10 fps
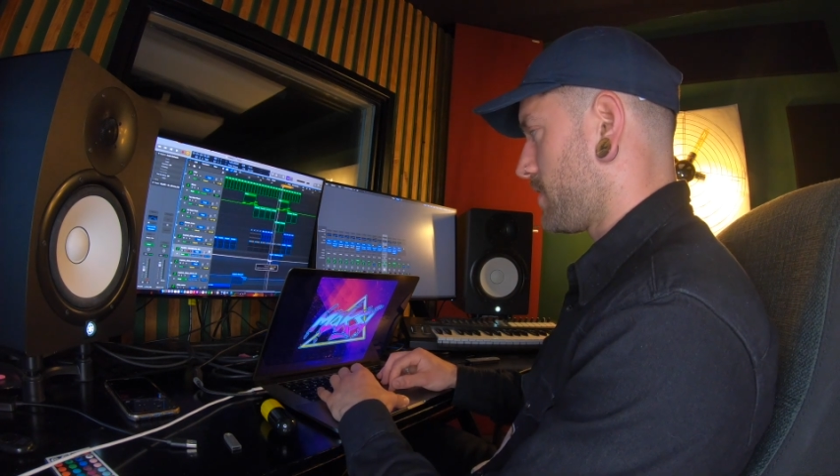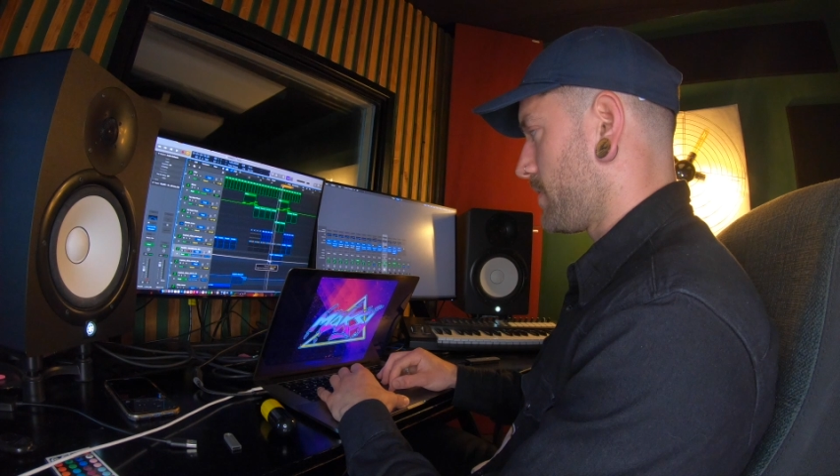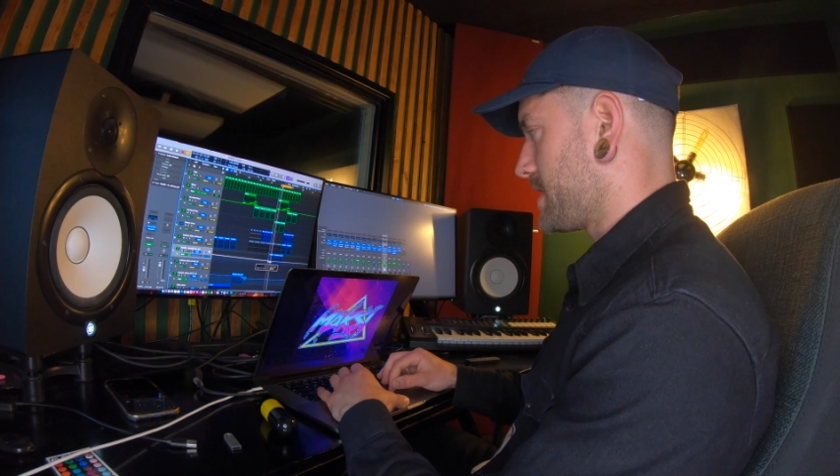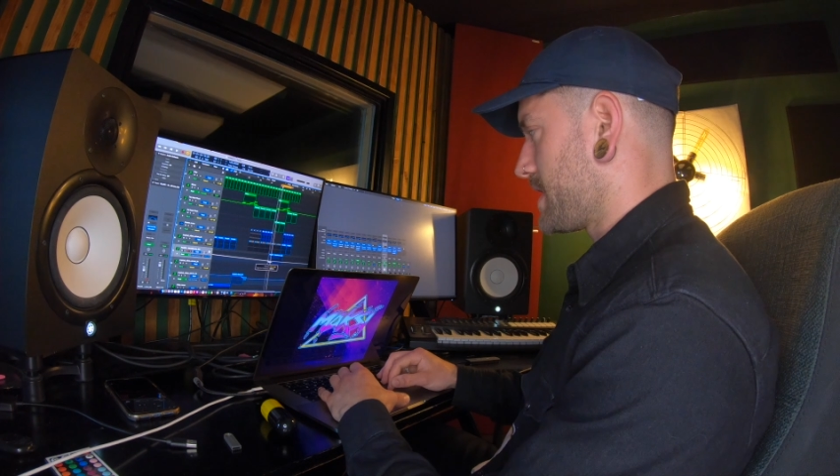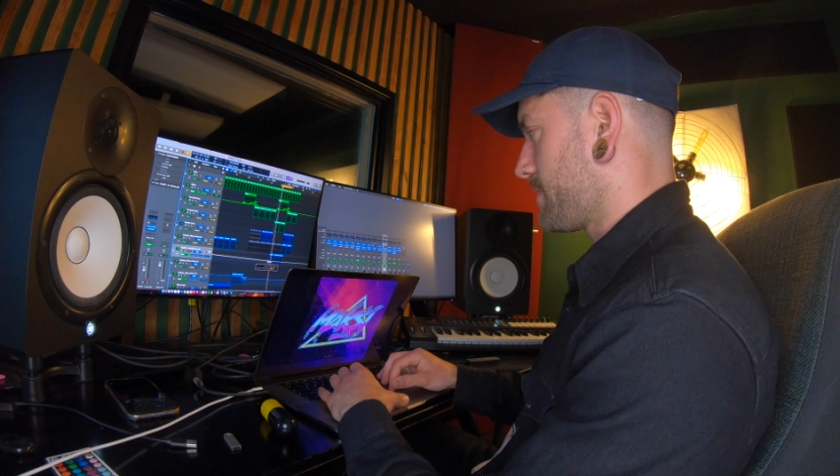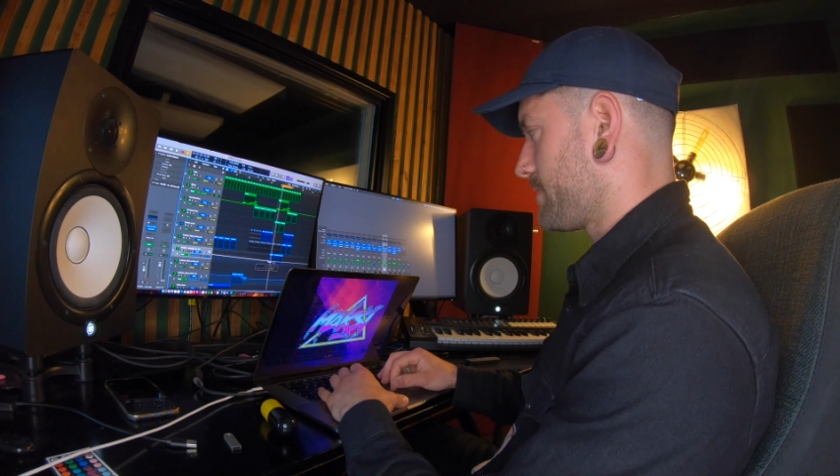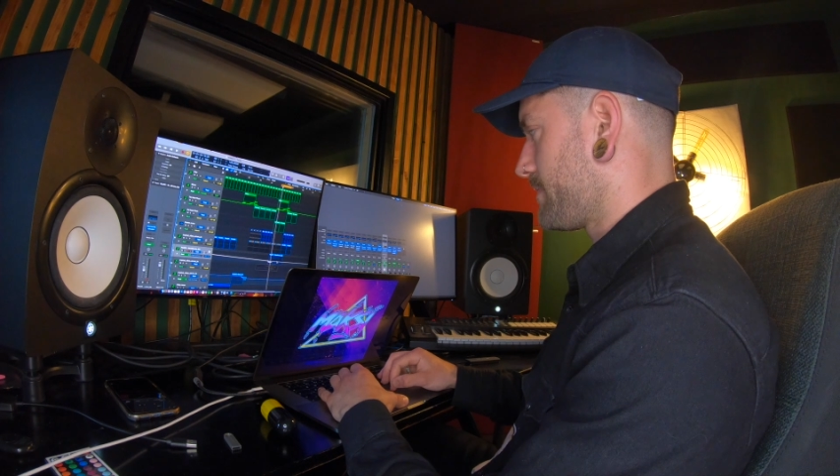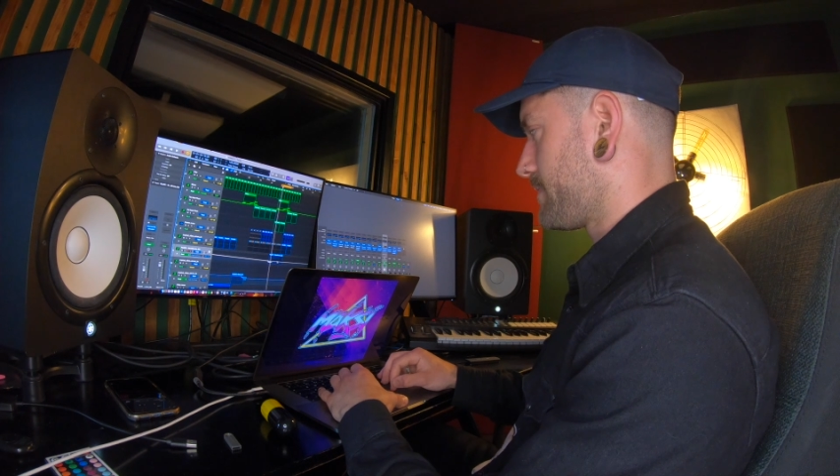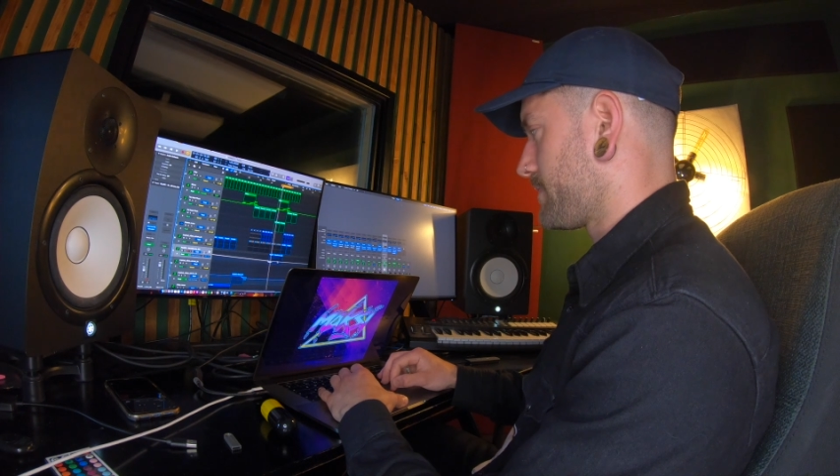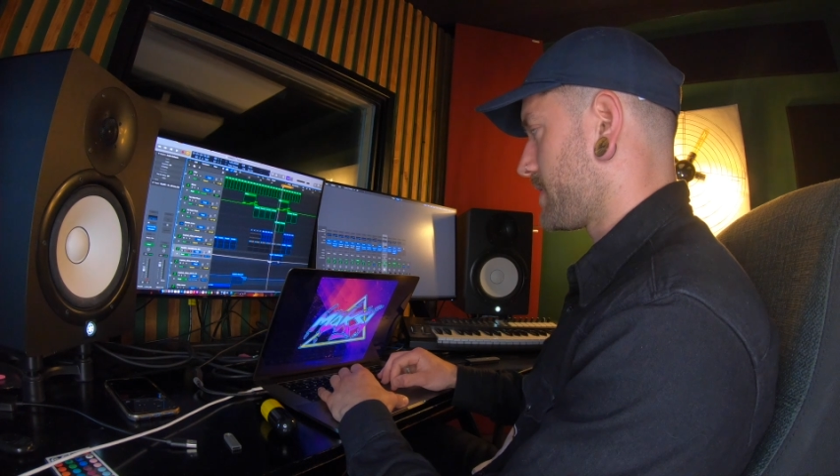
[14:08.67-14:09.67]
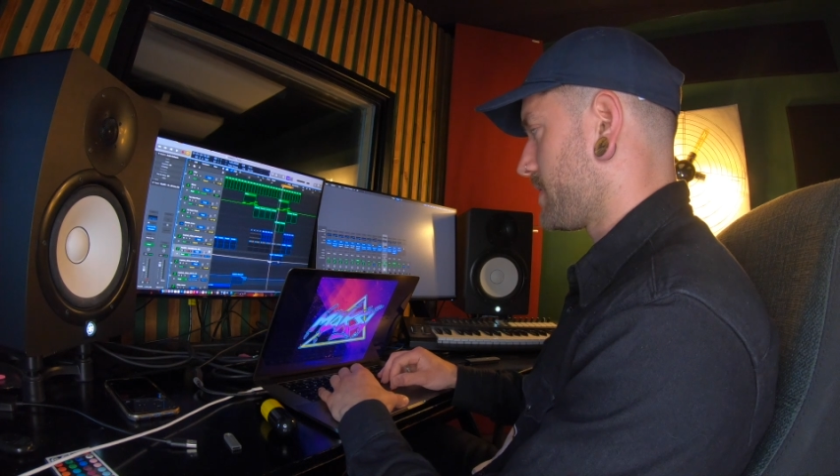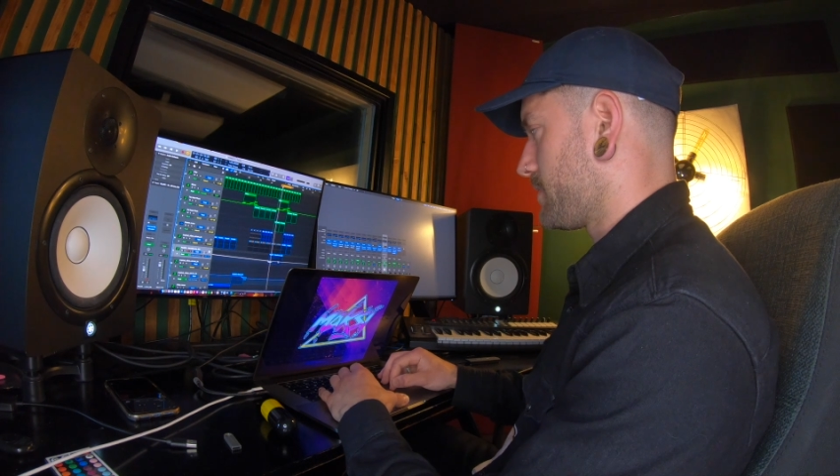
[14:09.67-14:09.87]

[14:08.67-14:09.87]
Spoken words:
it all the way down, and we'll